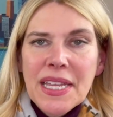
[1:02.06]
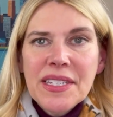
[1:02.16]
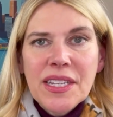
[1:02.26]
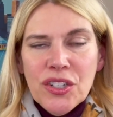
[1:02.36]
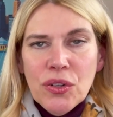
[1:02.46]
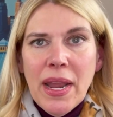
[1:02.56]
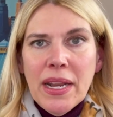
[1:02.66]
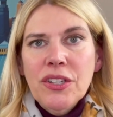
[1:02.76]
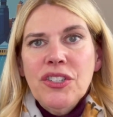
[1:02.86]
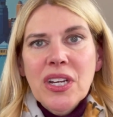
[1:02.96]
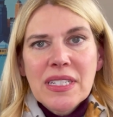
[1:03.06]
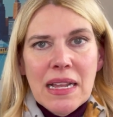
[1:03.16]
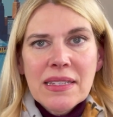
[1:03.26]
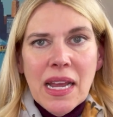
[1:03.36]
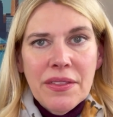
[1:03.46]
It's situated just
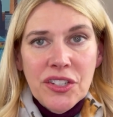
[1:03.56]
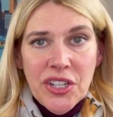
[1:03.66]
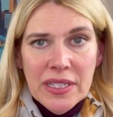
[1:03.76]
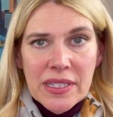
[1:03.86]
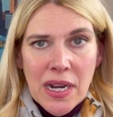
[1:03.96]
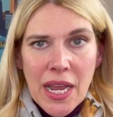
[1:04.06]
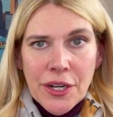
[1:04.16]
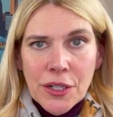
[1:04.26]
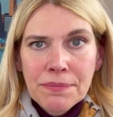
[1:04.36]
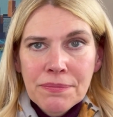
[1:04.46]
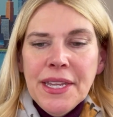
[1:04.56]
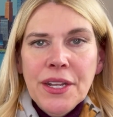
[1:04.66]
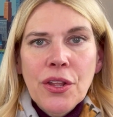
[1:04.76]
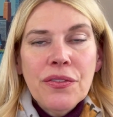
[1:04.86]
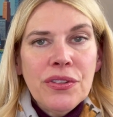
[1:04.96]
outside the Gene Snyder
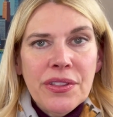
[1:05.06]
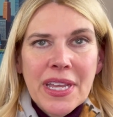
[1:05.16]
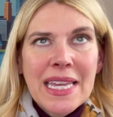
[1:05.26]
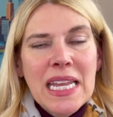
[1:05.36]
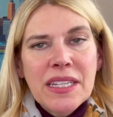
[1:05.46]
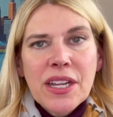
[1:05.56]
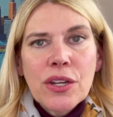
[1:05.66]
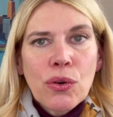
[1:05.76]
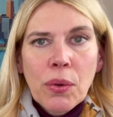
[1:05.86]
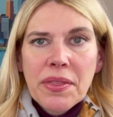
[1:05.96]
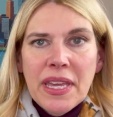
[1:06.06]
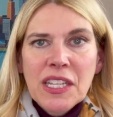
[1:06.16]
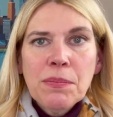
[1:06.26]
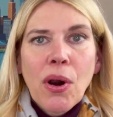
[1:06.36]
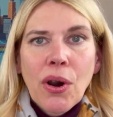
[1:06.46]
in the east and
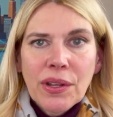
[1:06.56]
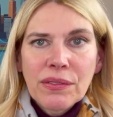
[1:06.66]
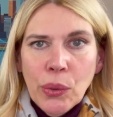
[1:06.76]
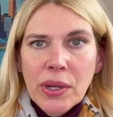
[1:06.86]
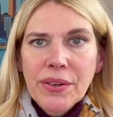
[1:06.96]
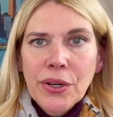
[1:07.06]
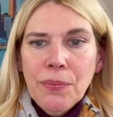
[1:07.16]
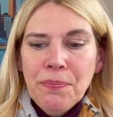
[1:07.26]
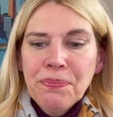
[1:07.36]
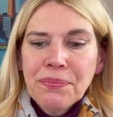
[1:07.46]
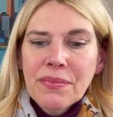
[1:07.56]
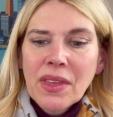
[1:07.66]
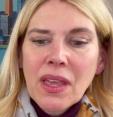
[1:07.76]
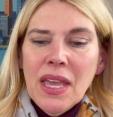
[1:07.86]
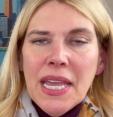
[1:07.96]
northeast part of Louisville.
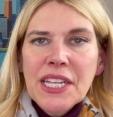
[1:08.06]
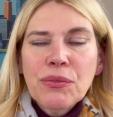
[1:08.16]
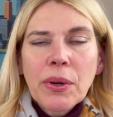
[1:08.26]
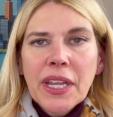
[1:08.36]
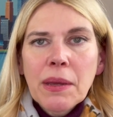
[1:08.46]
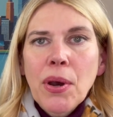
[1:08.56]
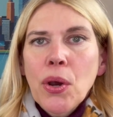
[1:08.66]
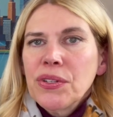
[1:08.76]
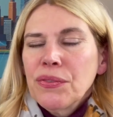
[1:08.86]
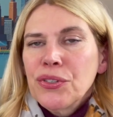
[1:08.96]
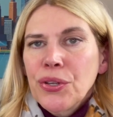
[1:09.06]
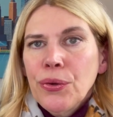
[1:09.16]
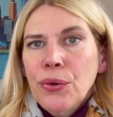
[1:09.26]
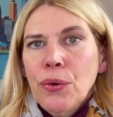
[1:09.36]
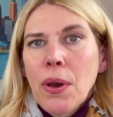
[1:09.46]
It's really composed of
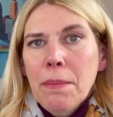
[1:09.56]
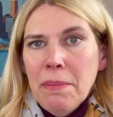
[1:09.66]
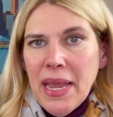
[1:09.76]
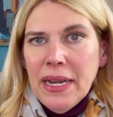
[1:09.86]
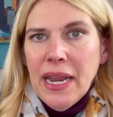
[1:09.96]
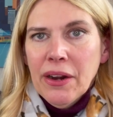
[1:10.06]
two main